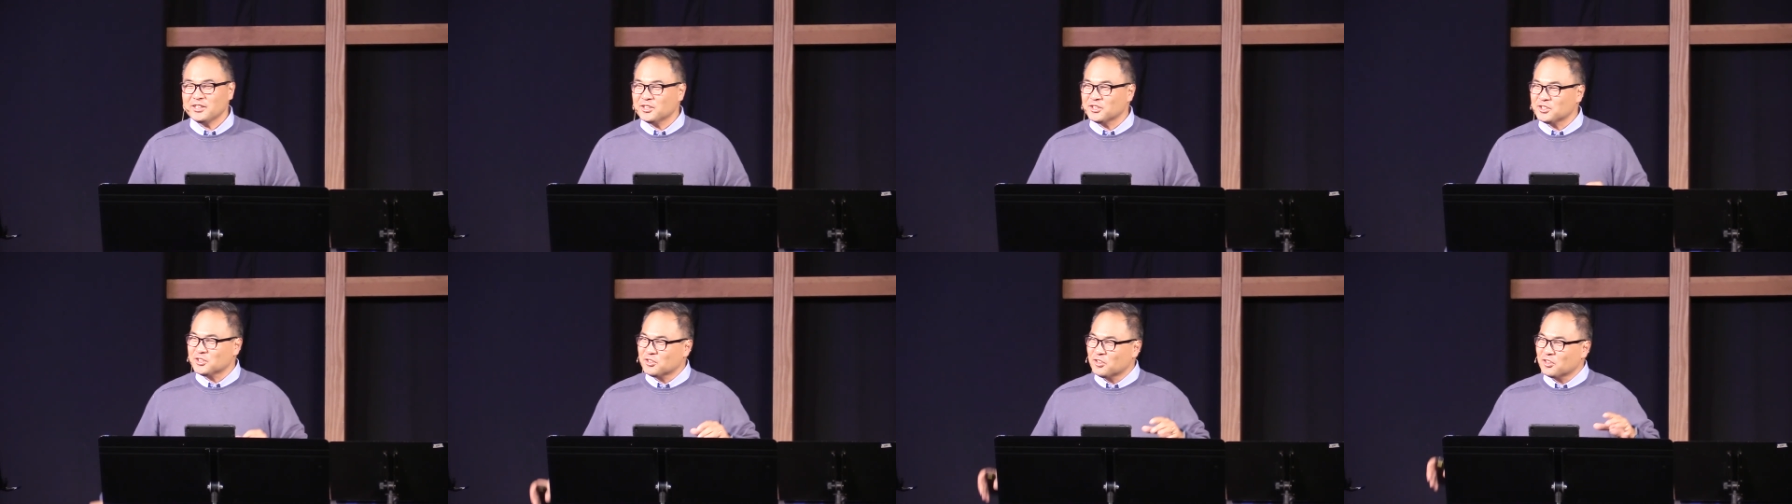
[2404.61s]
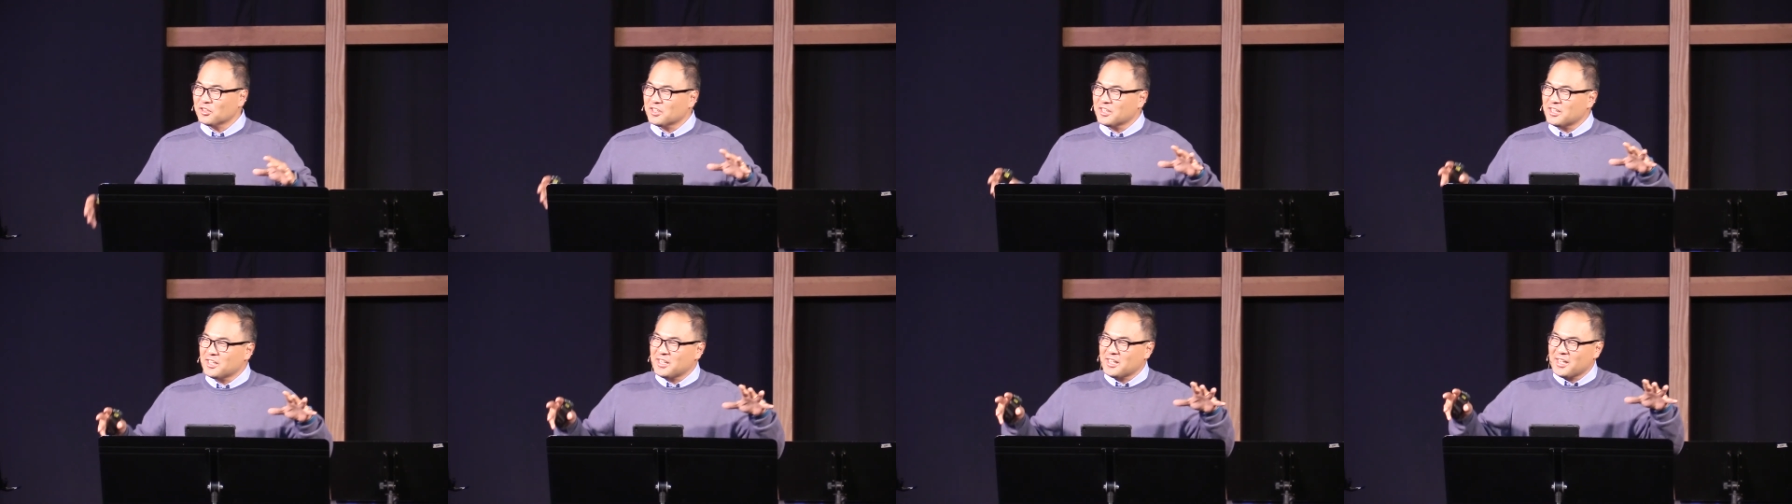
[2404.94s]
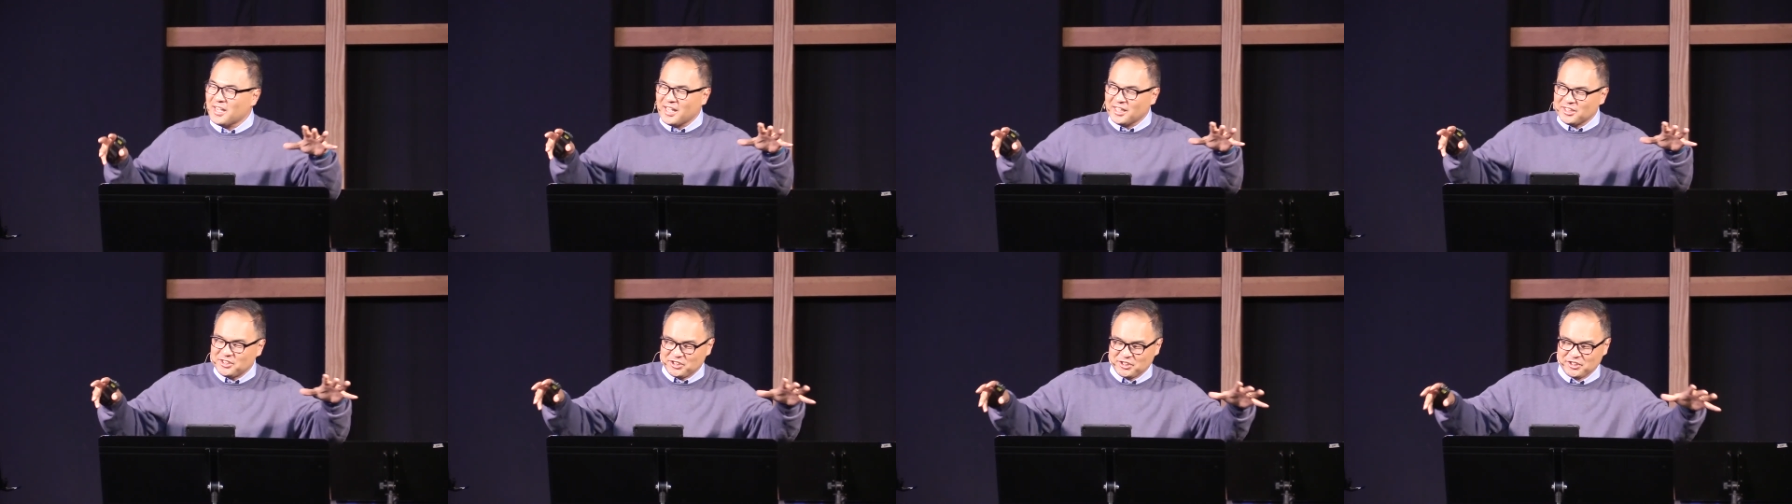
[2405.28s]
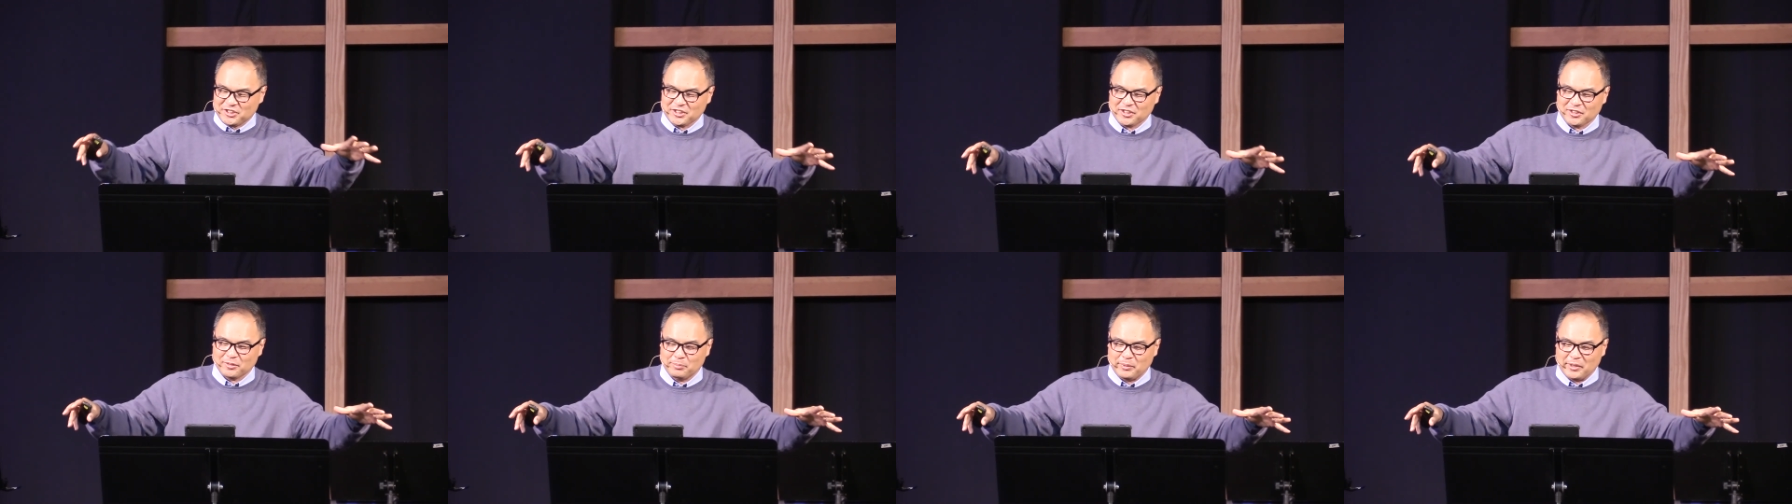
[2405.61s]
to start
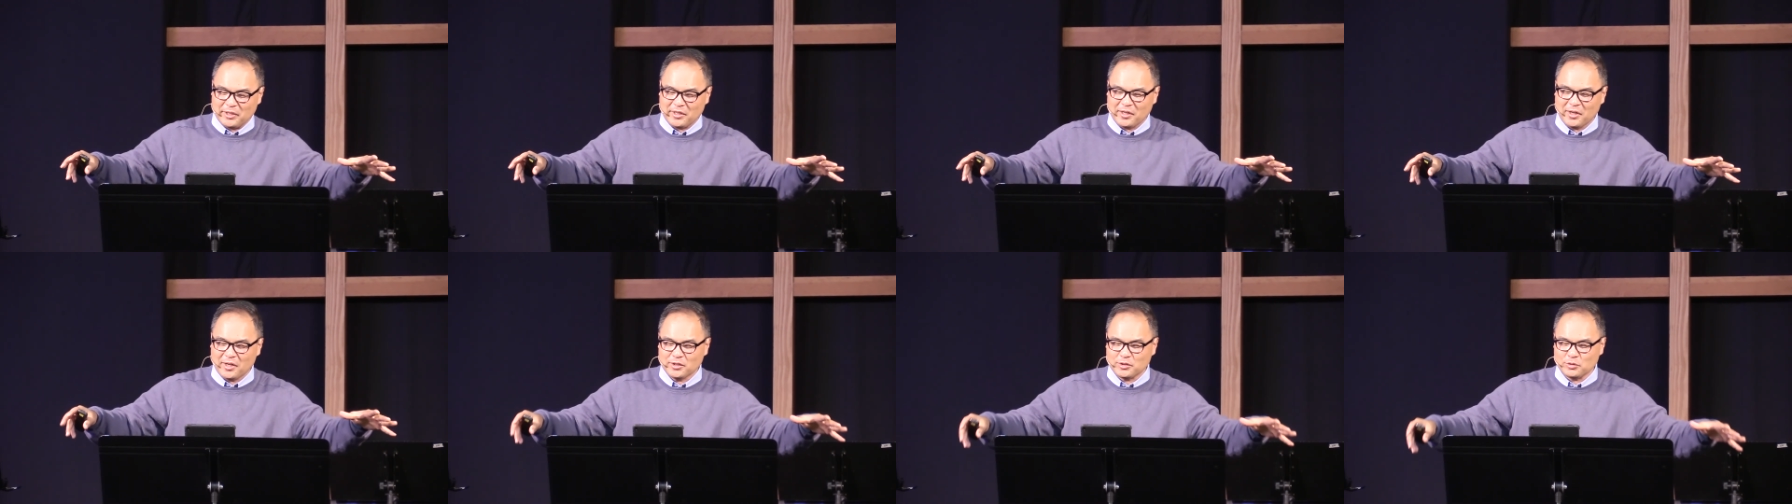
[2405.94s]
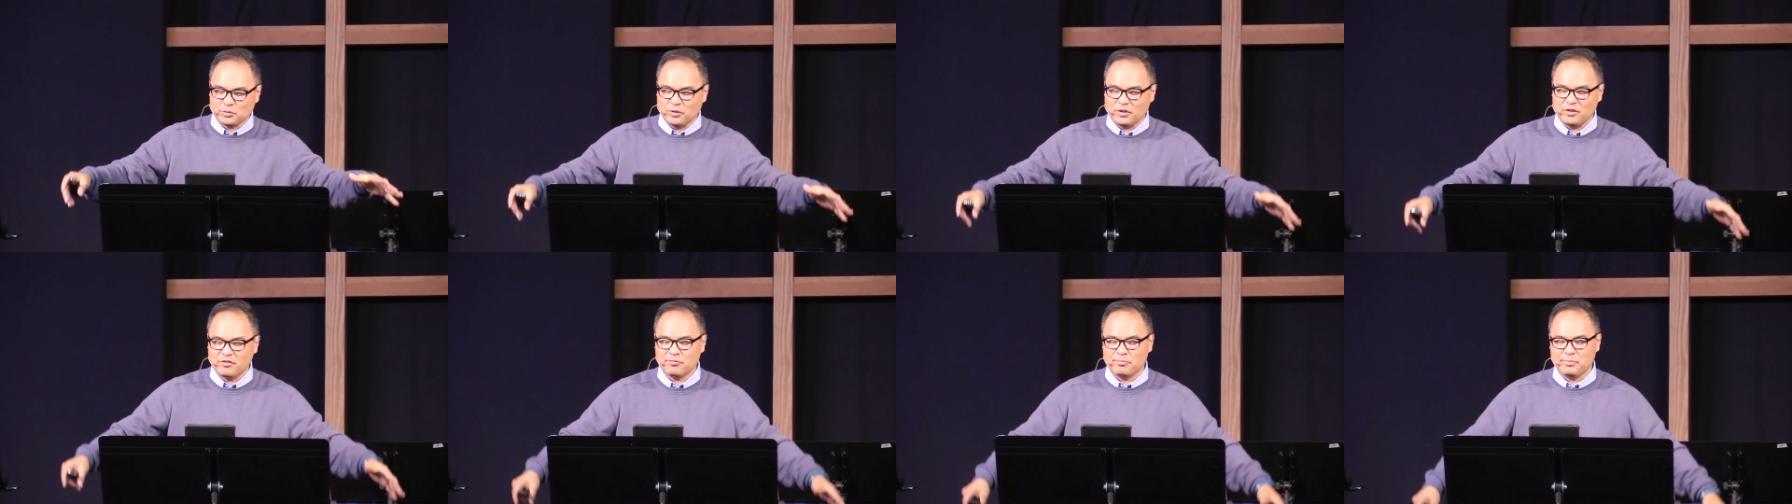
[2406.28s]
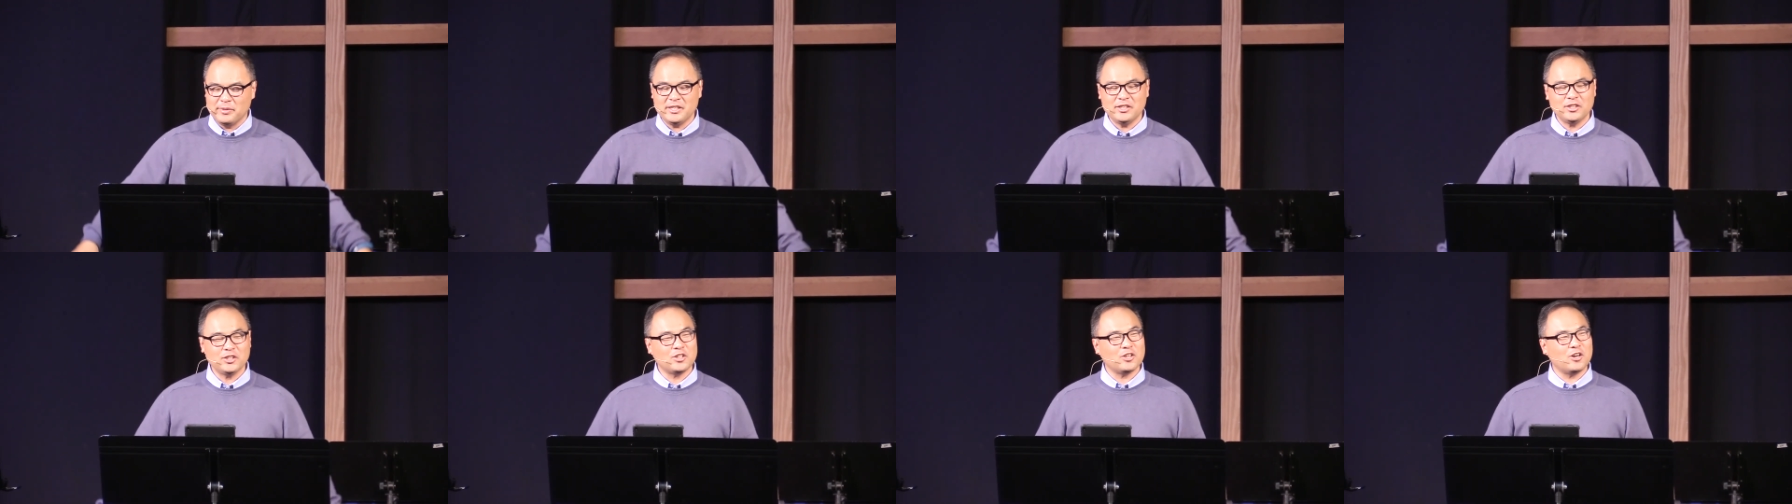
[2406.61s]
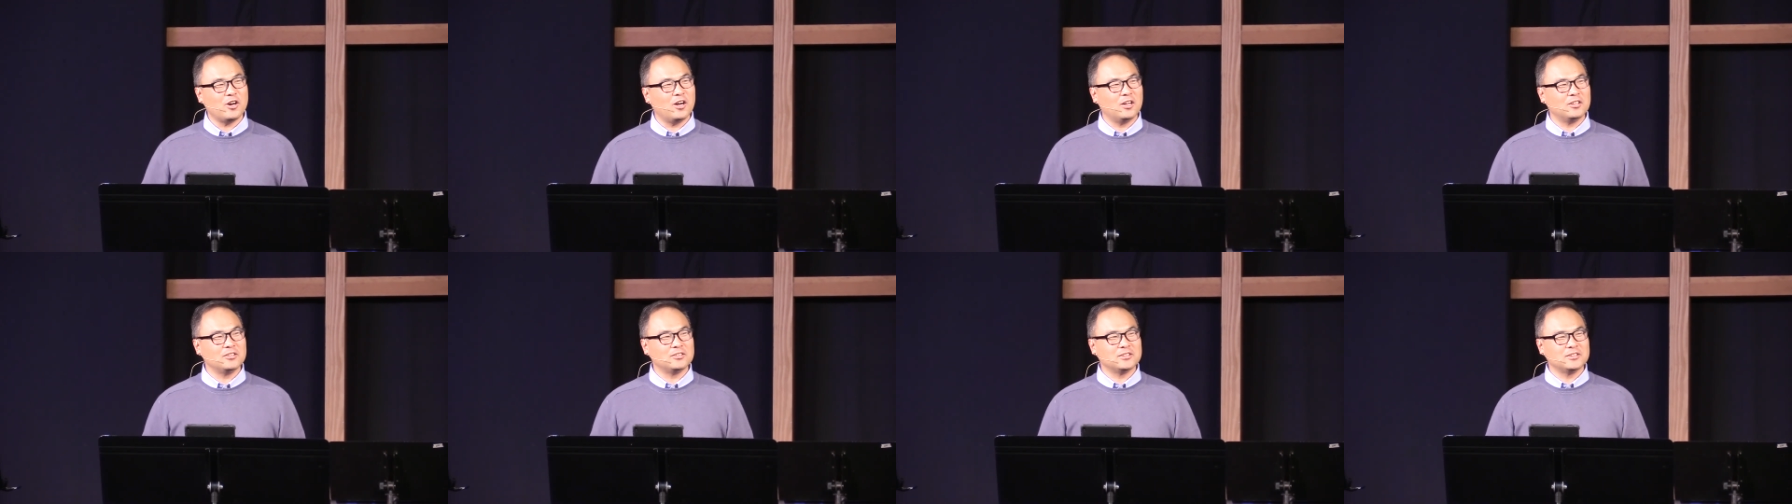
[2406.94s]
catching because we've been
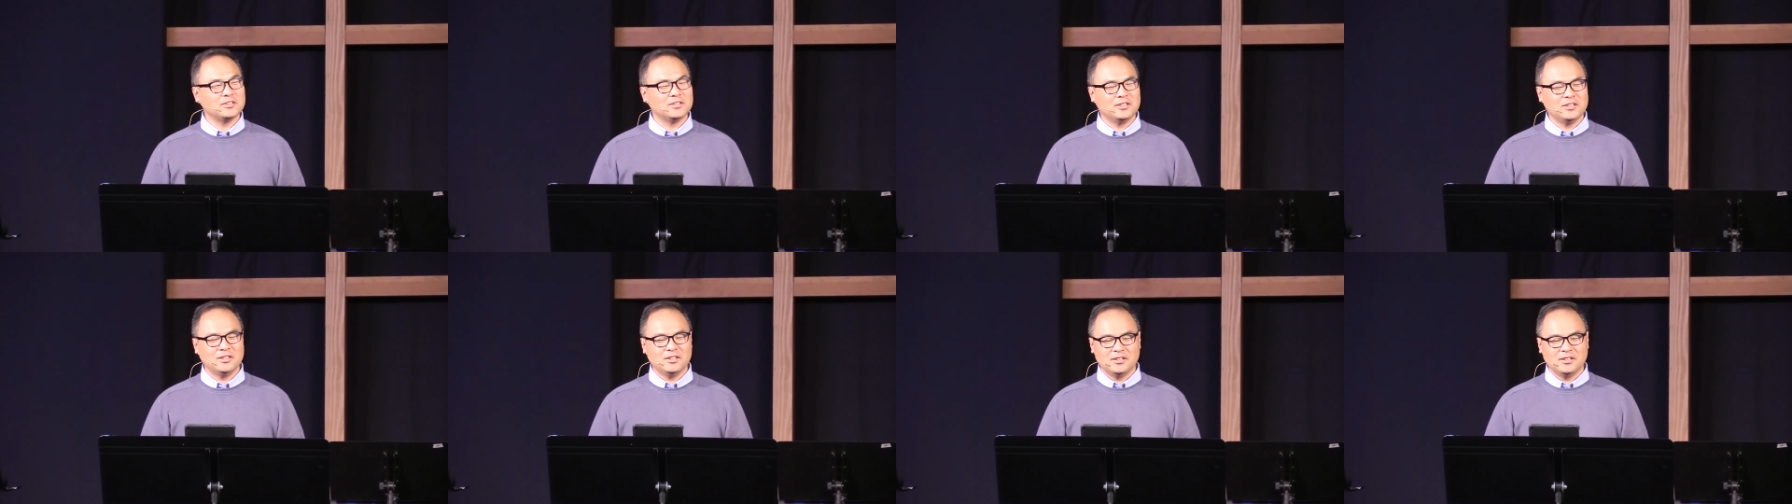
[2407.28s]
caught.